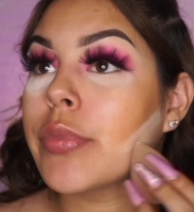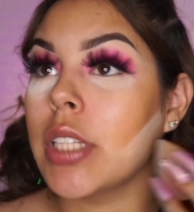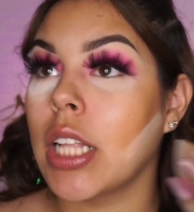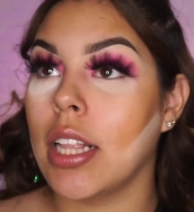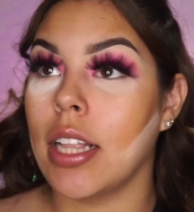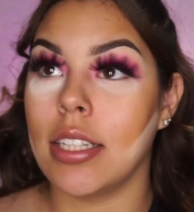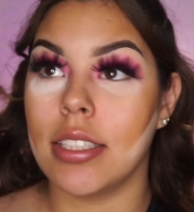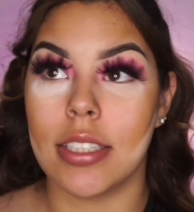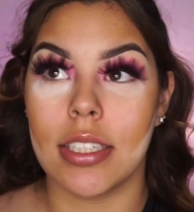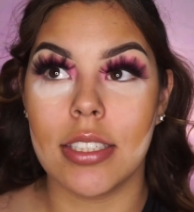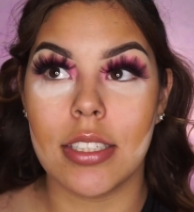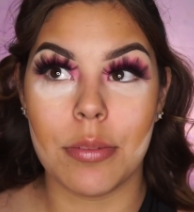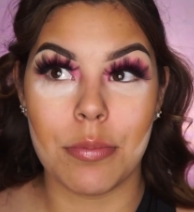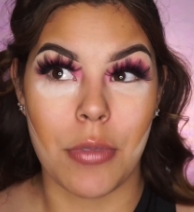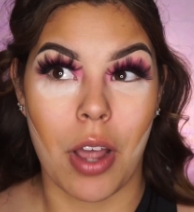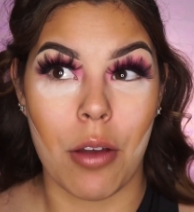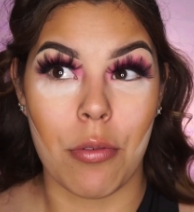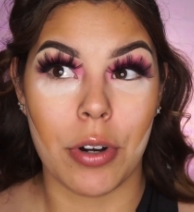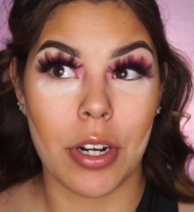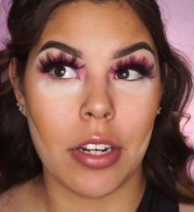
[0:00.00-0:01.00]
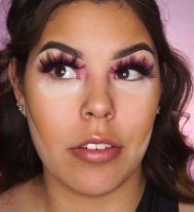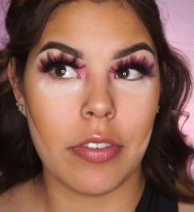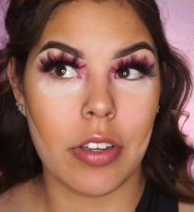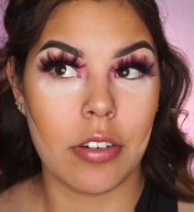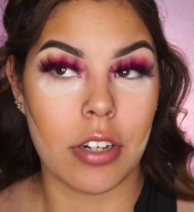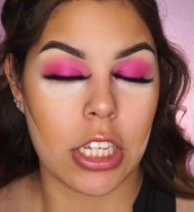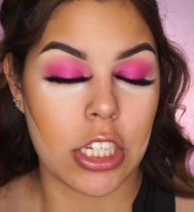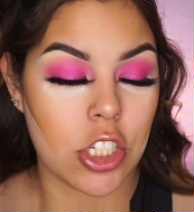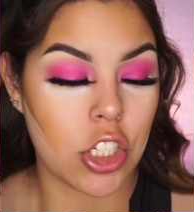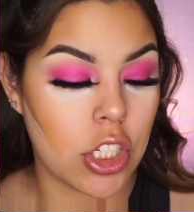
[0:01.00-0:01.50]
And then since I'm not wearing
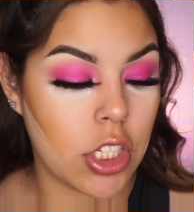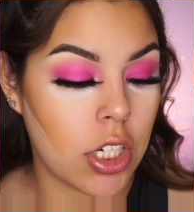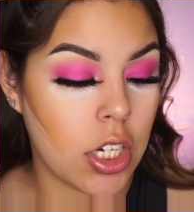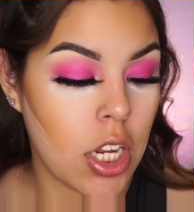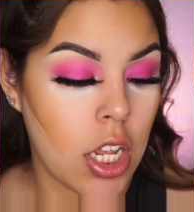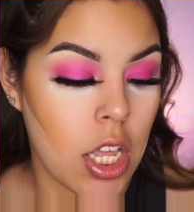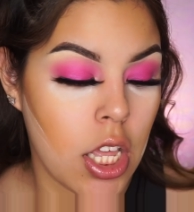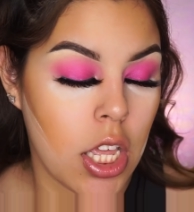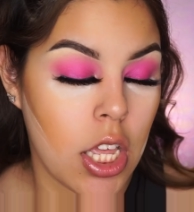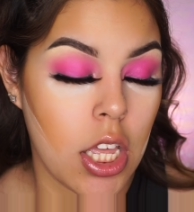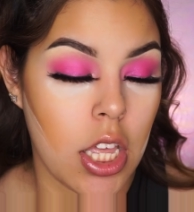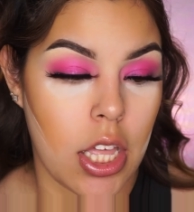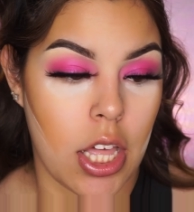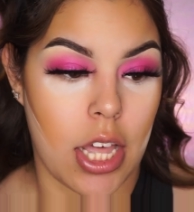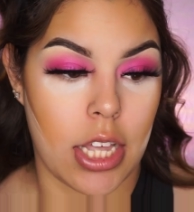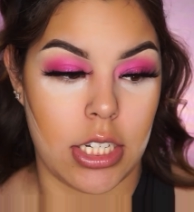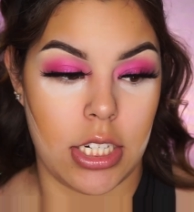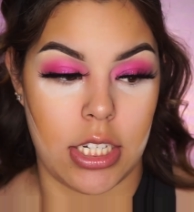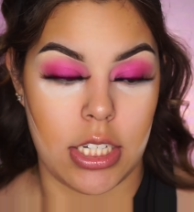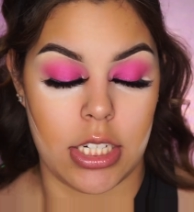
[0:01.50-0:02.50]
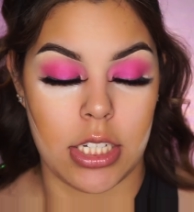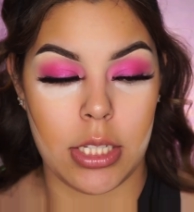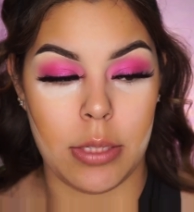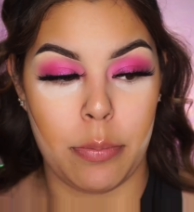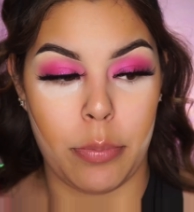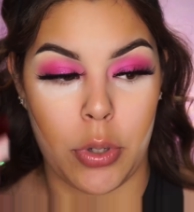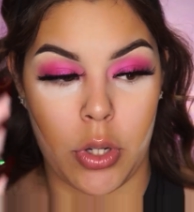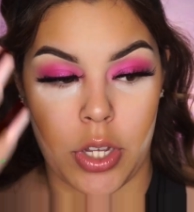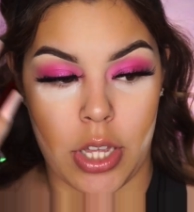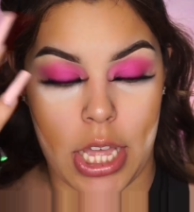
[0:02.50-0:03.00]
foundation, I
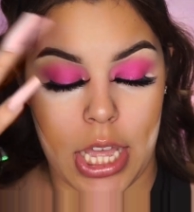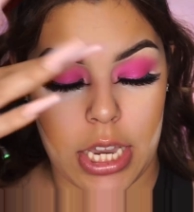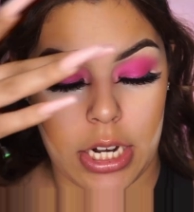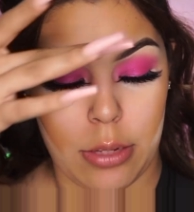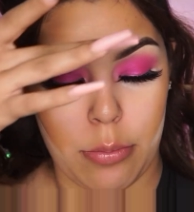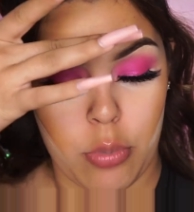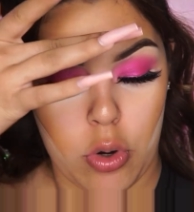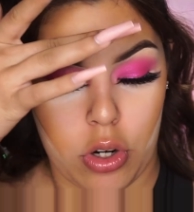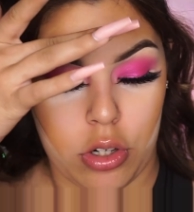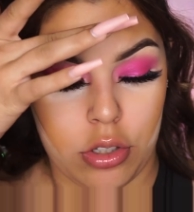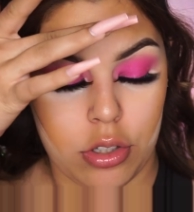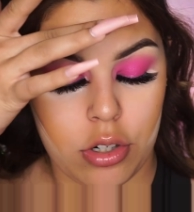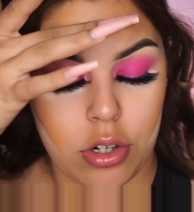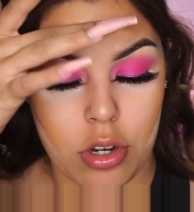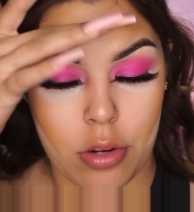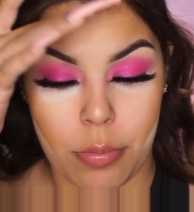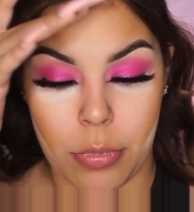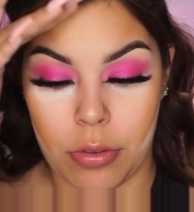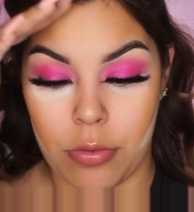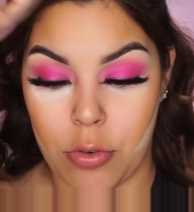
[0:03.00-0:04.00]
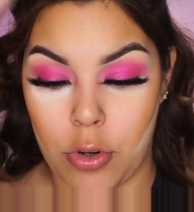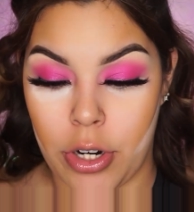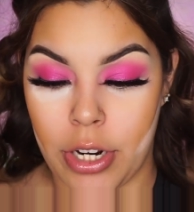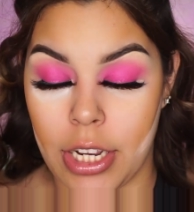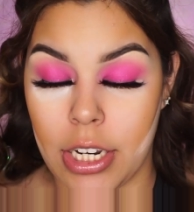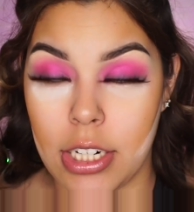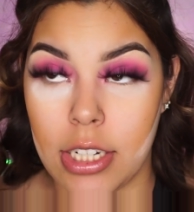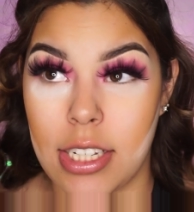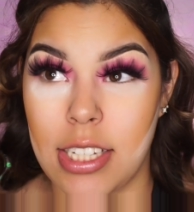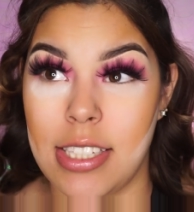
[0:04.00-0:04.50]
didn't put any bronzer on my
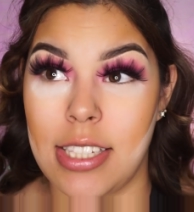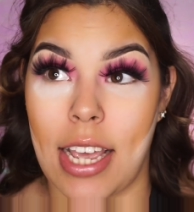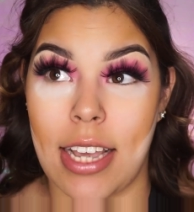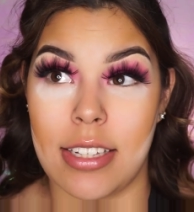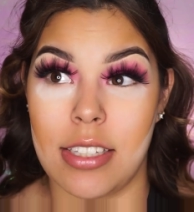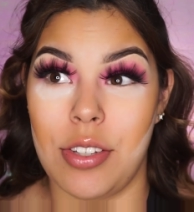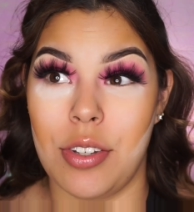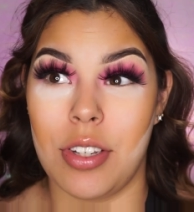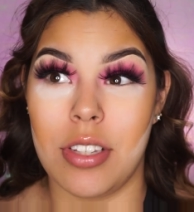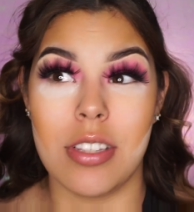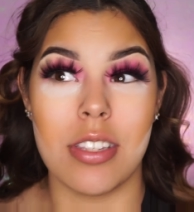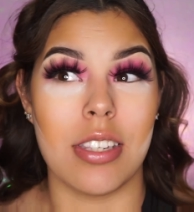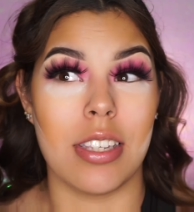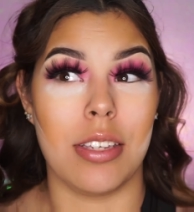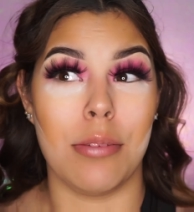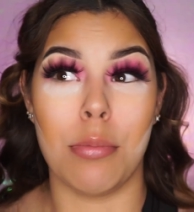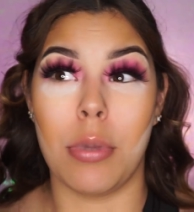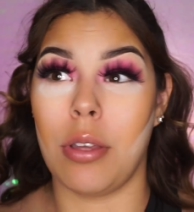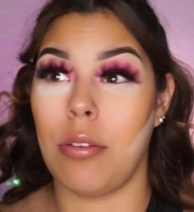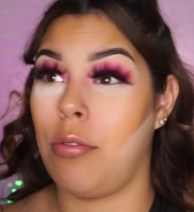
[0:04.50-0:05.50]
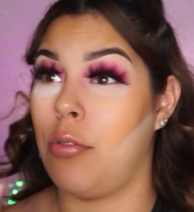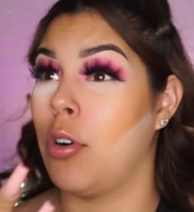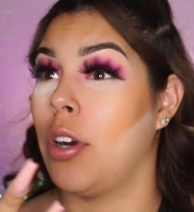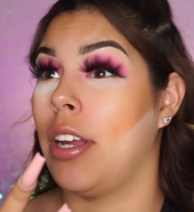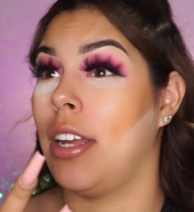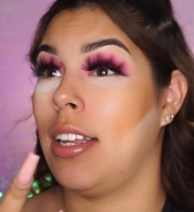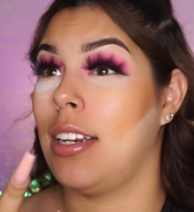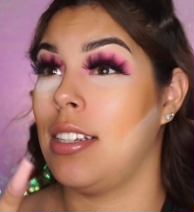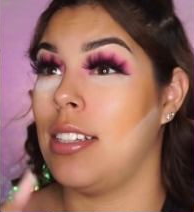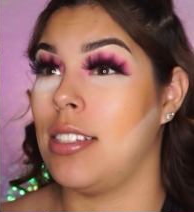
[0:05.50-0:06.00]
forehead because as you can see, my
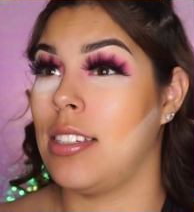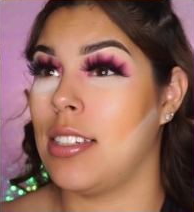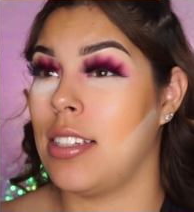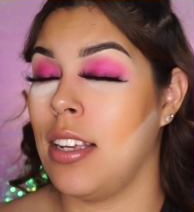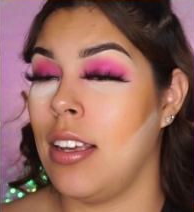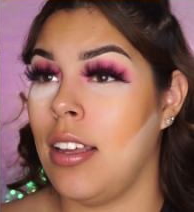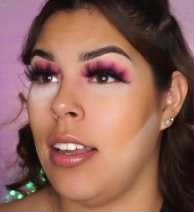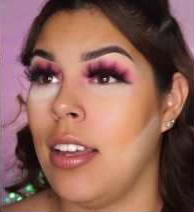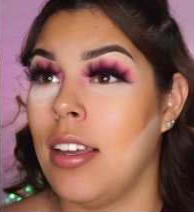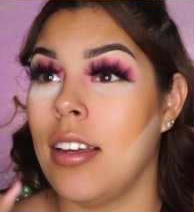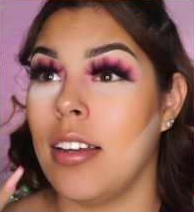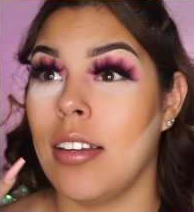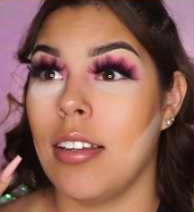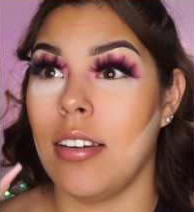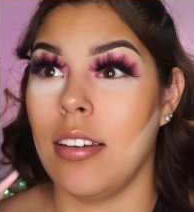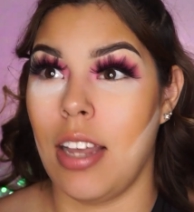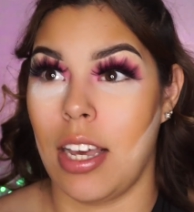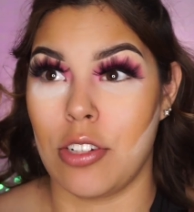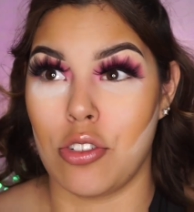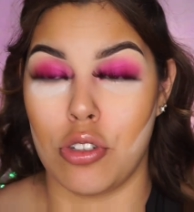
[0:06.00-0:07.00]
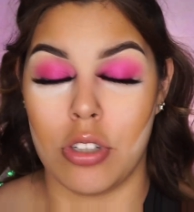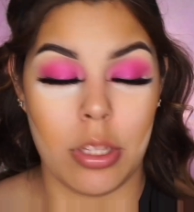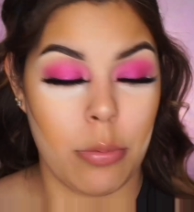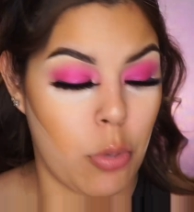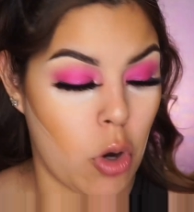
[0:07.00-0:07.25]
forehead is naturally